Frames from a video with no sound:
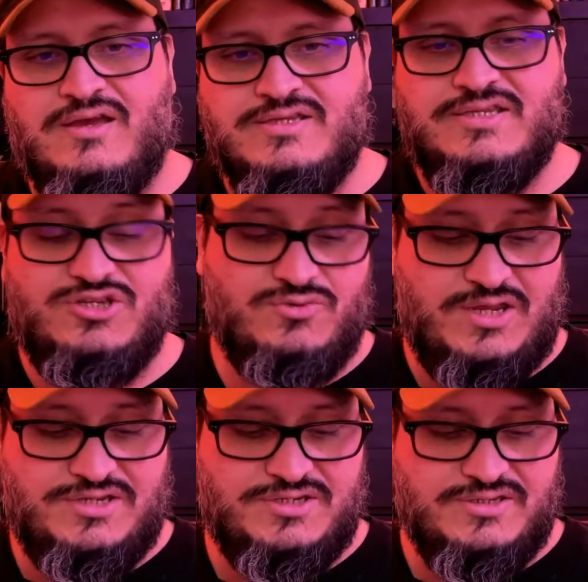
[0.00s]

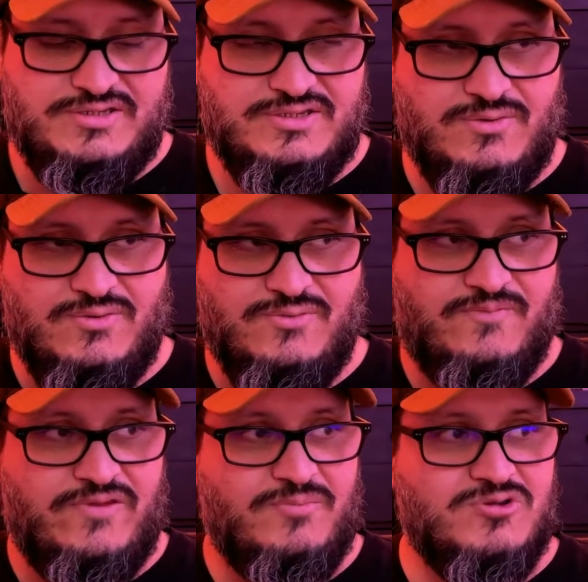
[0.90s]
situations. So
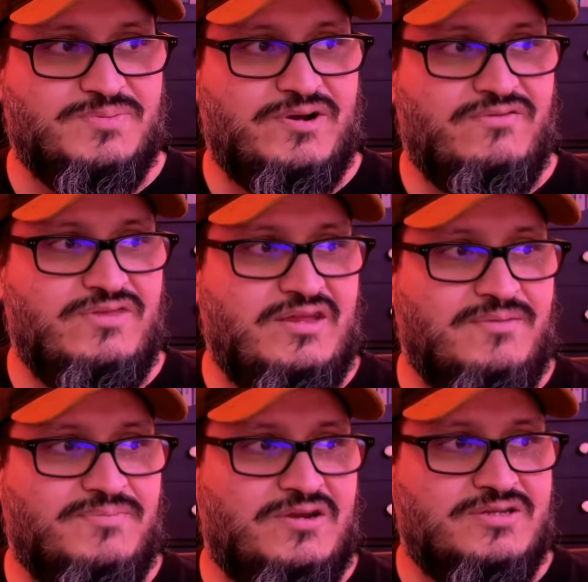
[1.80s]
for the most part, everything
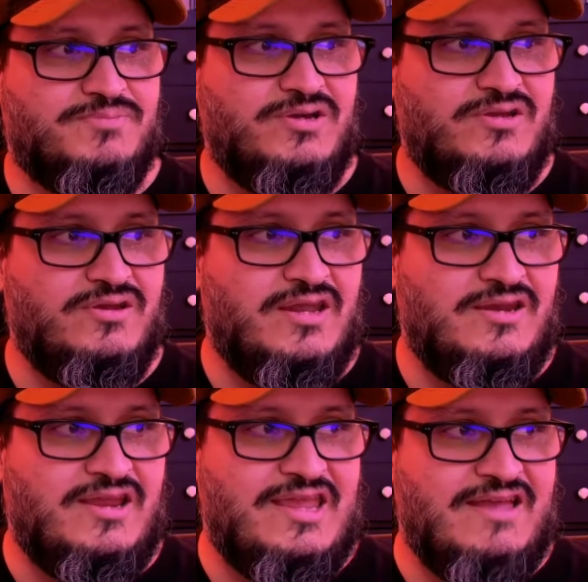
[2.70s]
up there is pretty good.
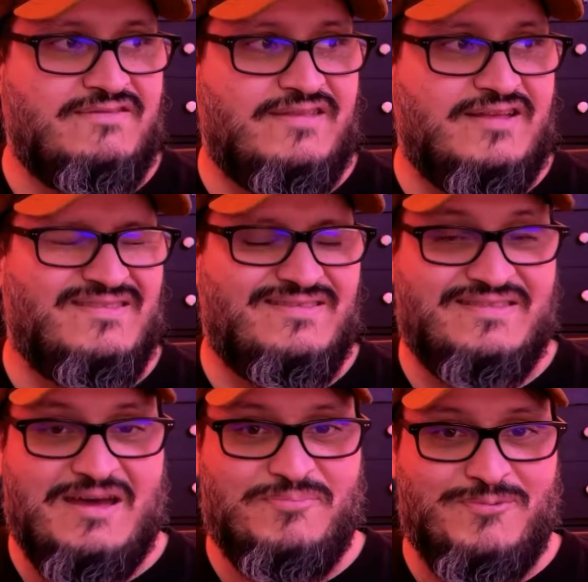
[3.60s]
And yes, that
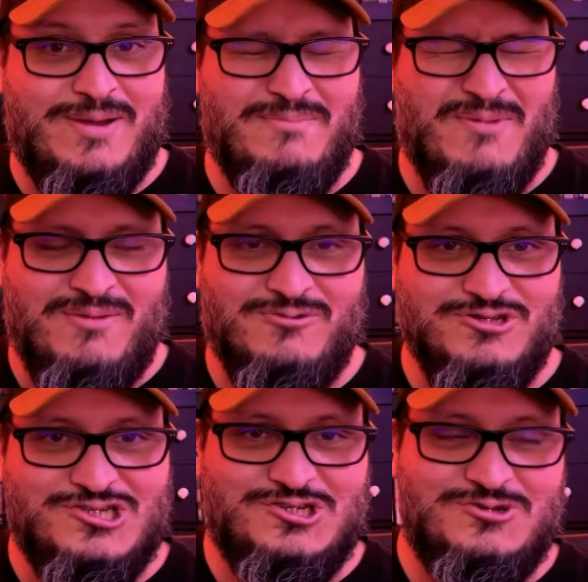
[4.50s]
stopper my mom
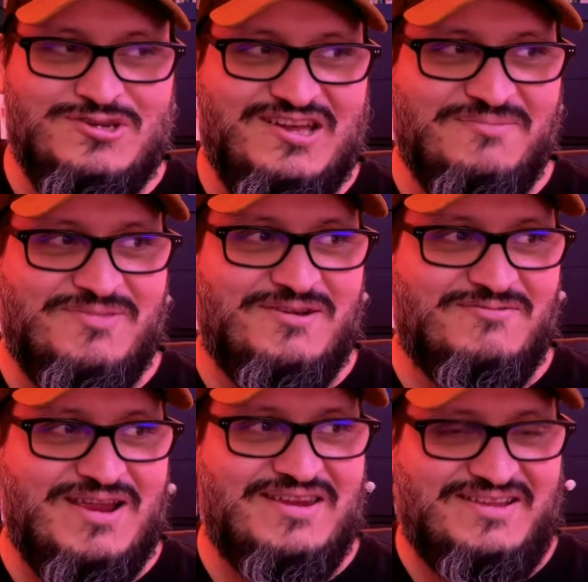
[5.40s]
will shoot up there
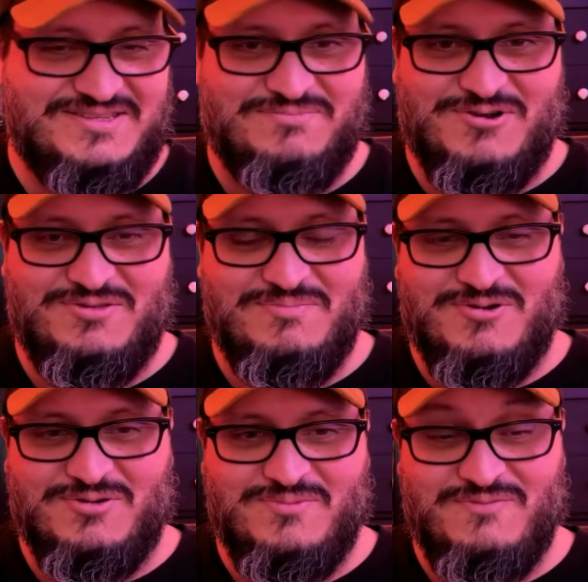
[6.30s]
right next
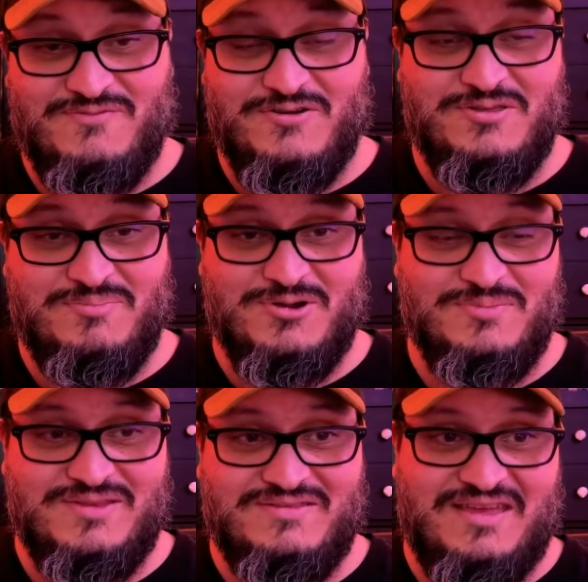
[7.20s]
to in front of the
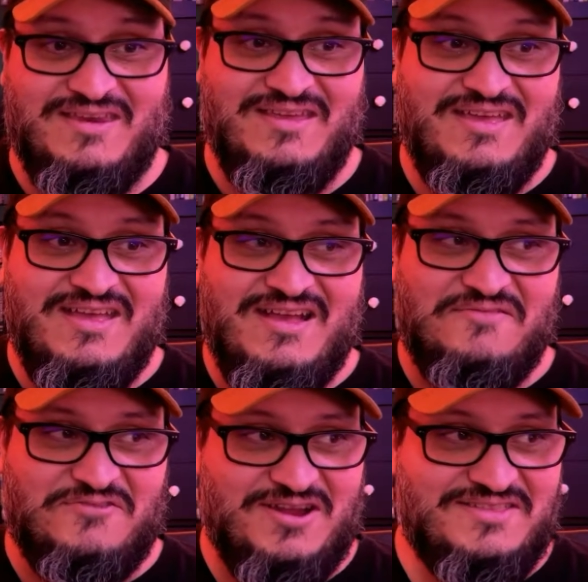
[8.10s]
Bergman set. I
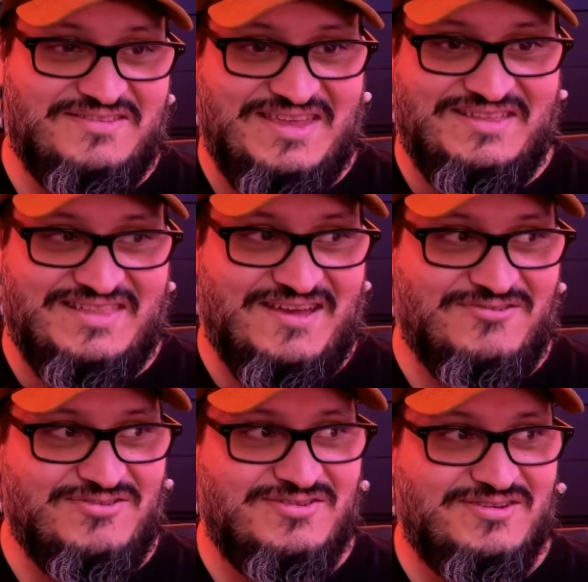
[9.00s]
forgot to take it
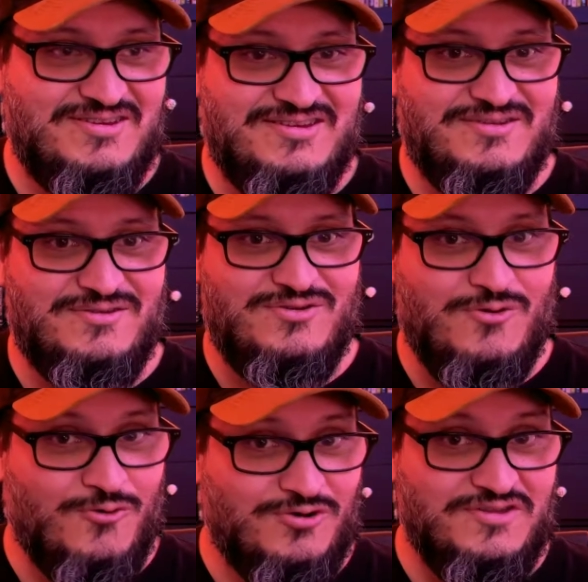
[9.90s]
down,
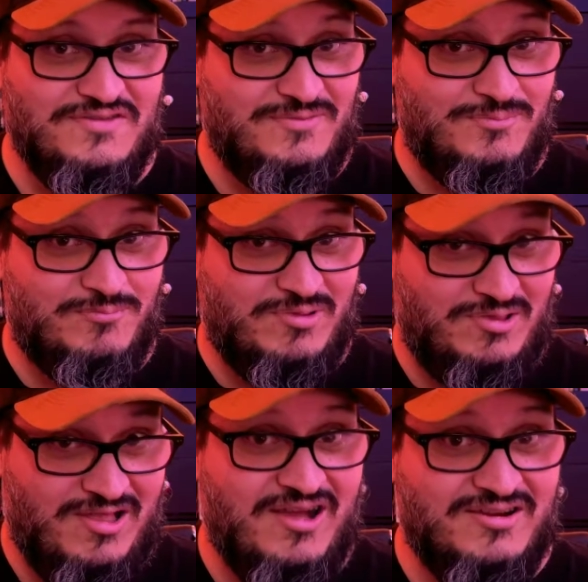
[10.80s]
or does it
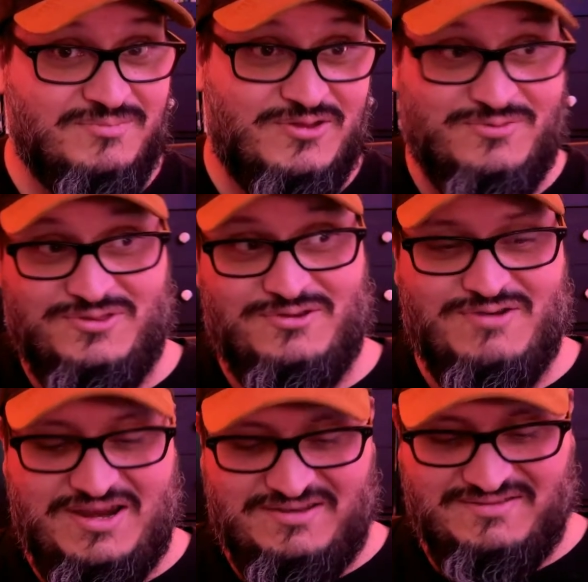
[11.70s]
belong up there with the
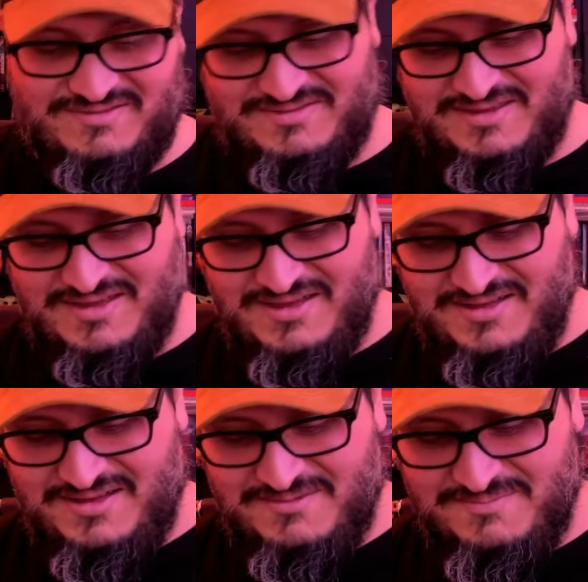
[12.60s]
greatest?
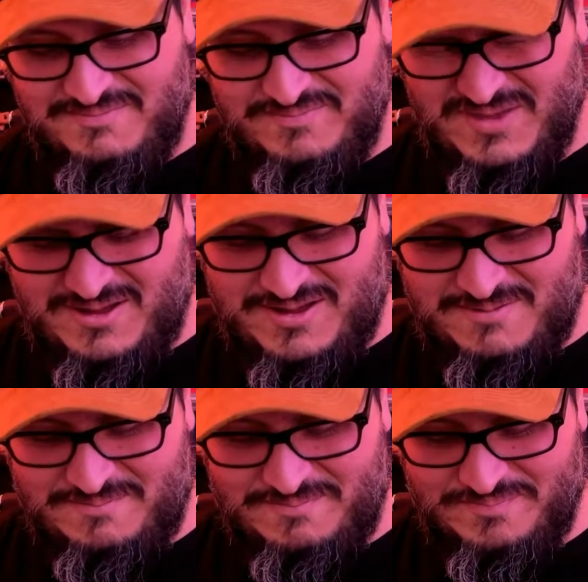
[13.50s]

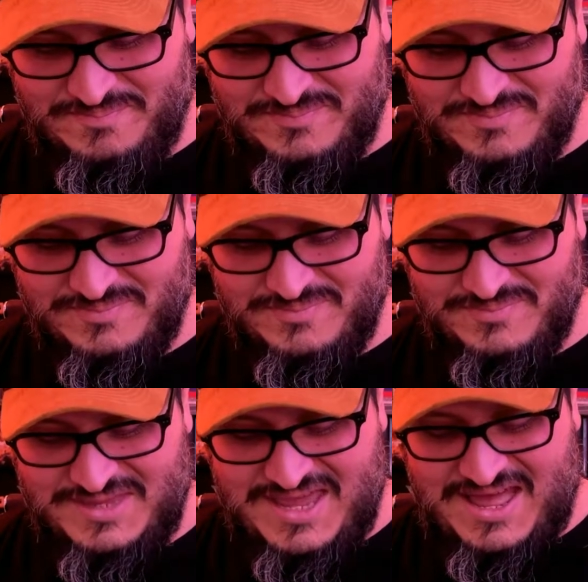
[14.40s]

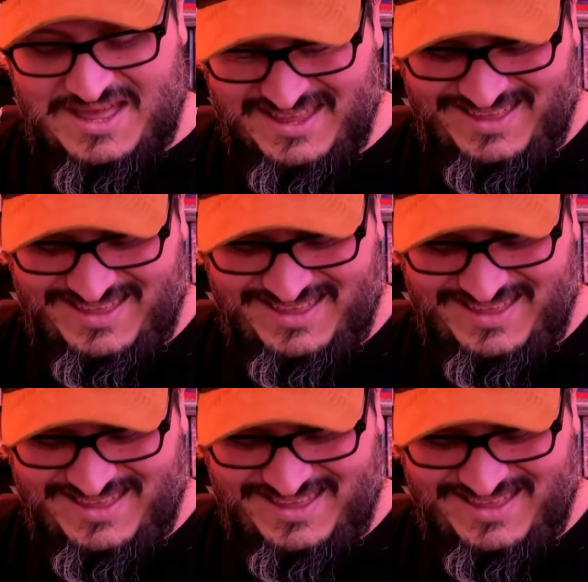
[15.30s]
Yeah.